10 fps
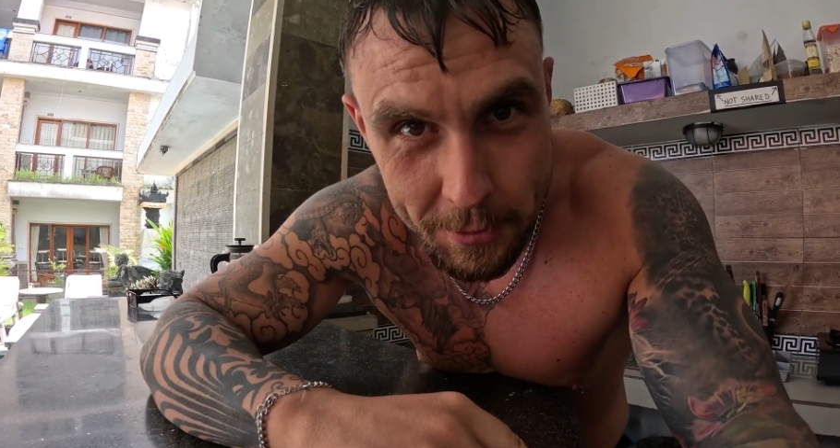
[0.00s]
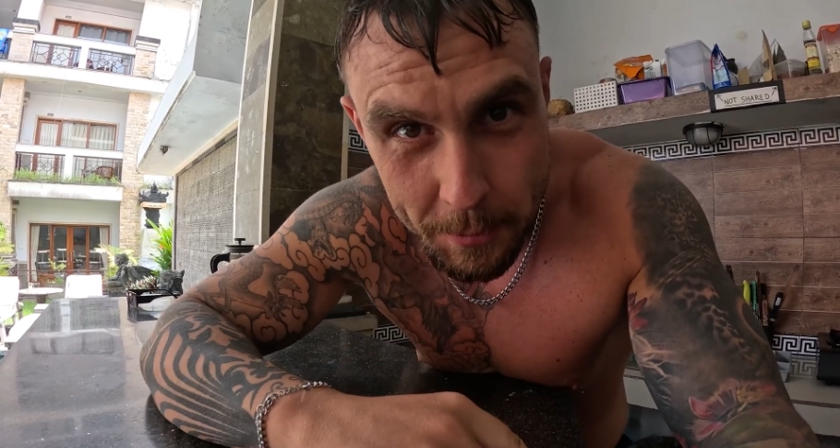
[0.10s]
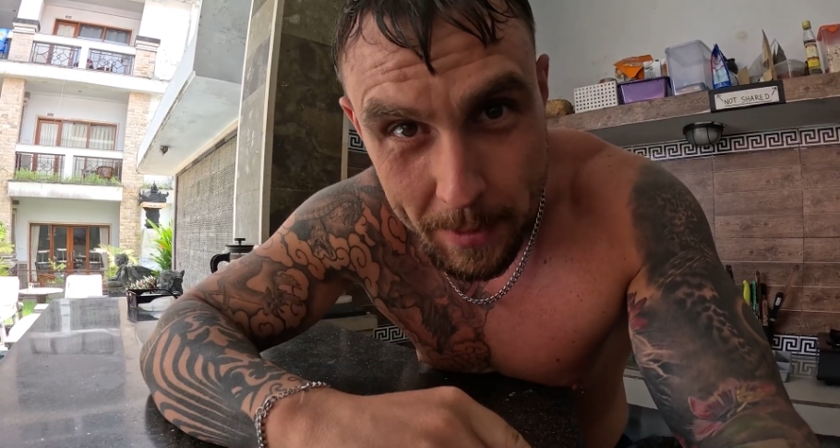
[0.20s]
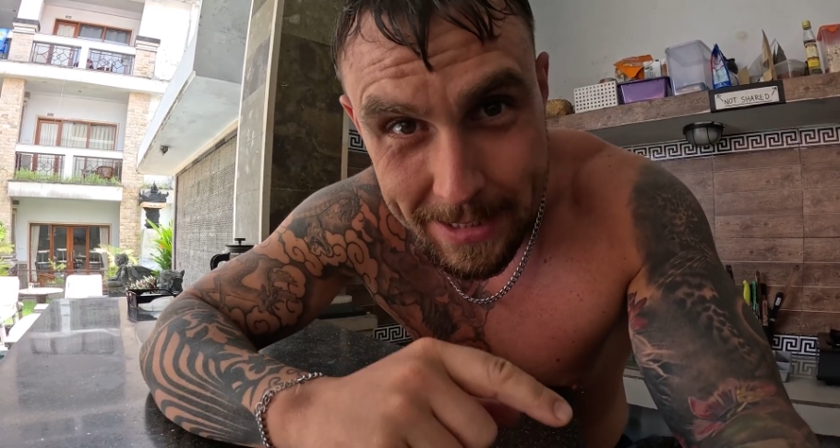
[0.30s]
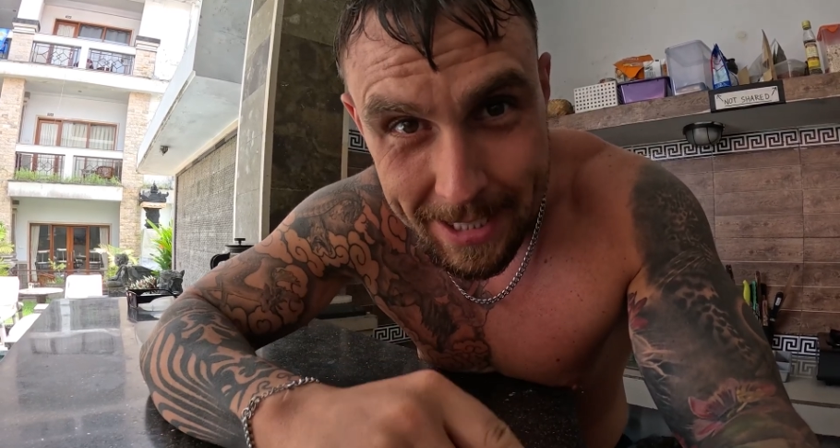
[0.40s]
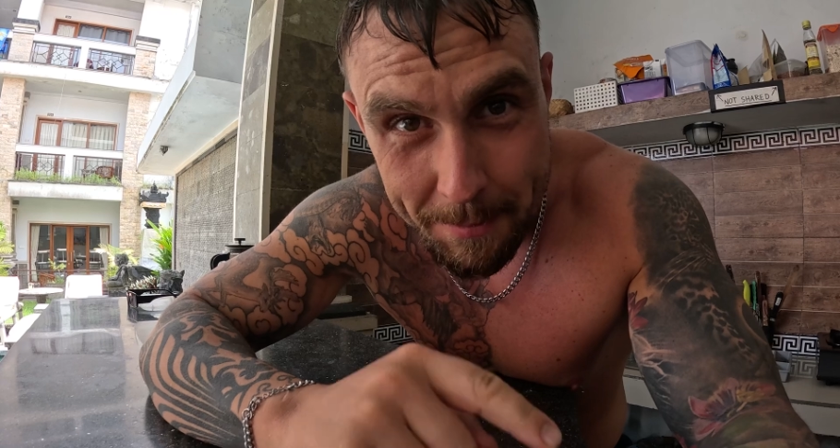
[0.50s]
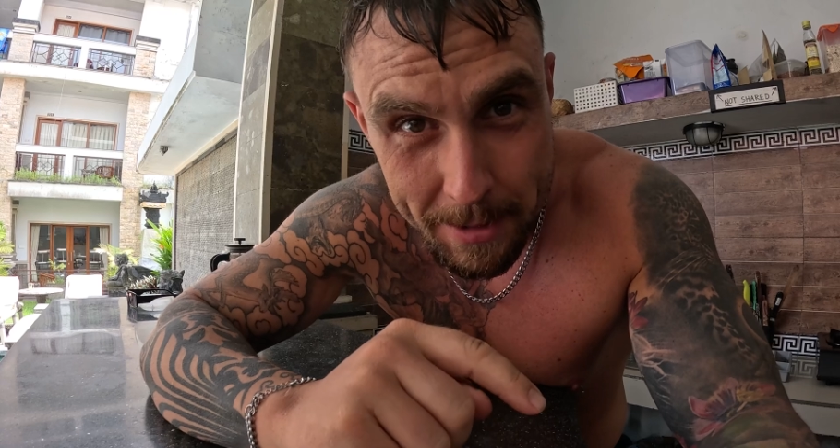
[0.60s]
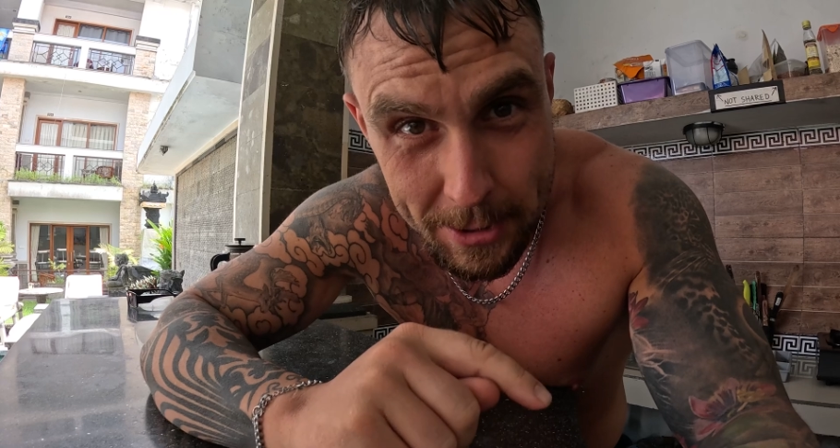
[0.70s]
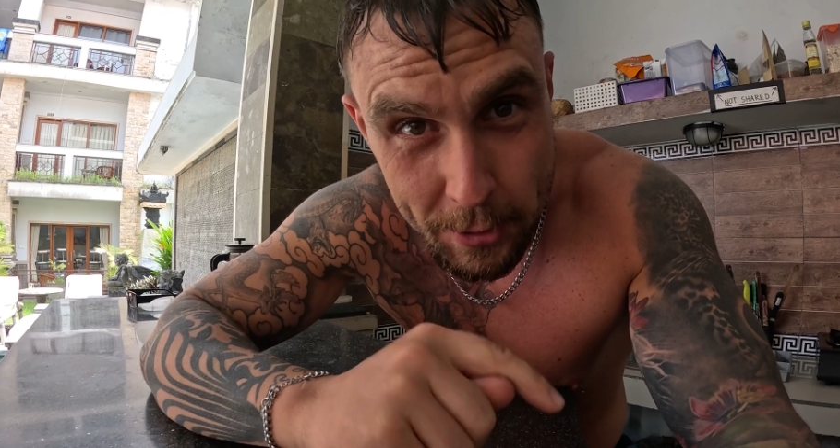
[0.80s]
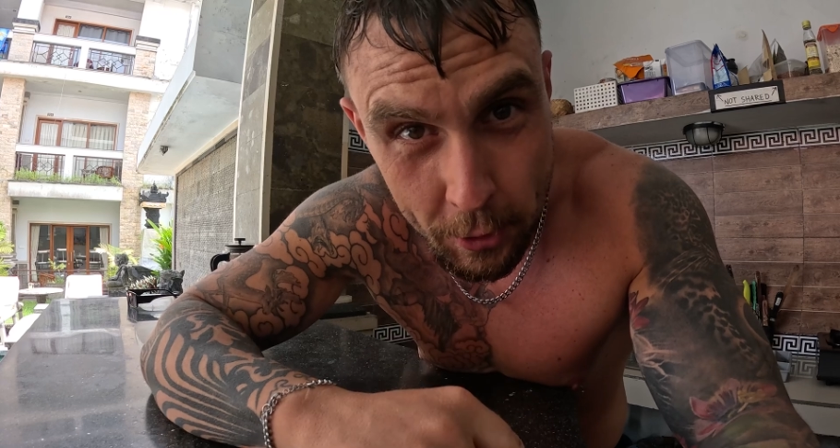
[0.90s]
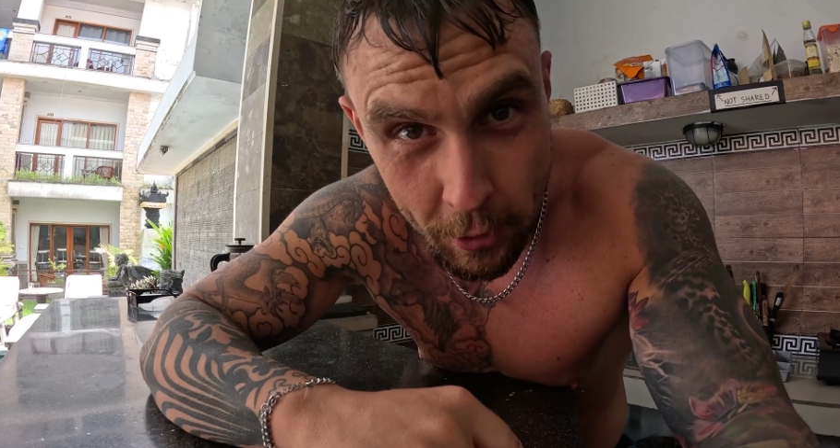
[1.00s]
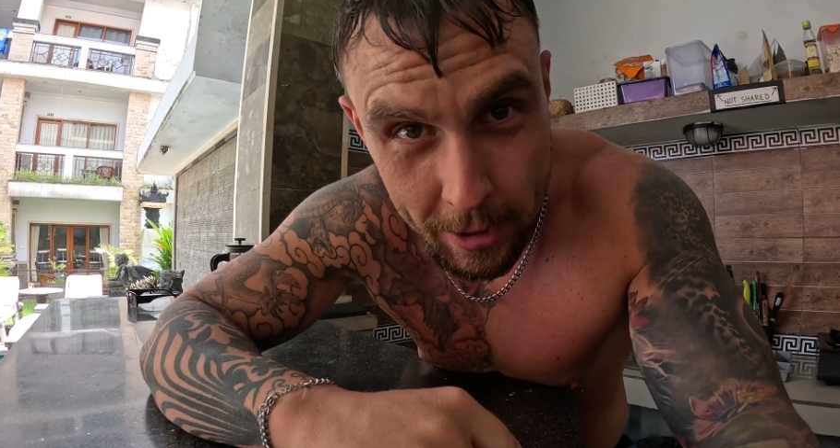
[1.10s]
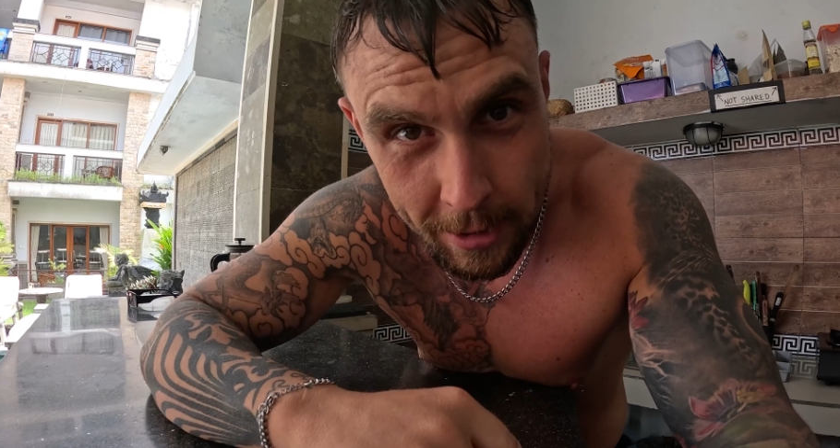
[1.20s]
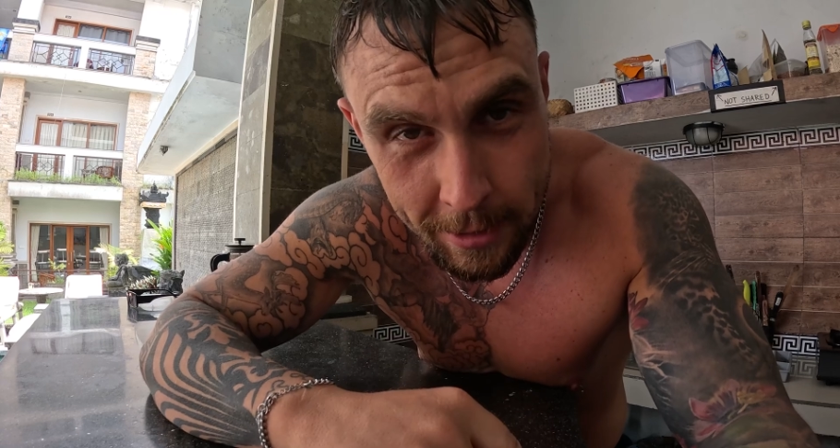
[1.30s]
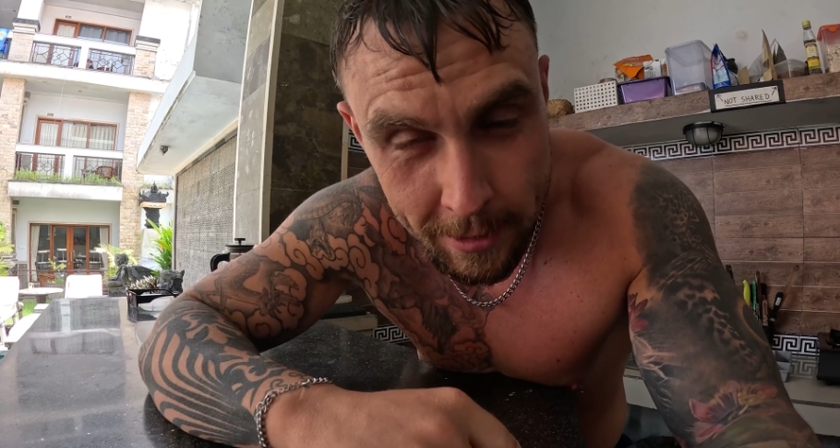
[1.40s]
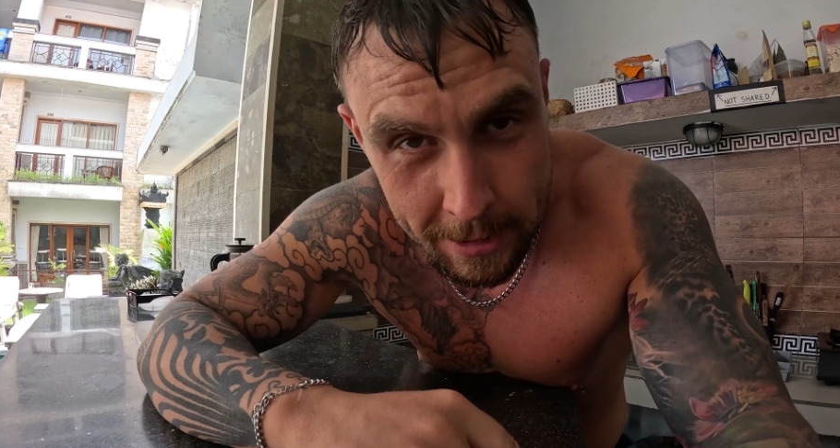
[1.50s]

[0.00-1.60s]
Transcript: so by the time this is cooking,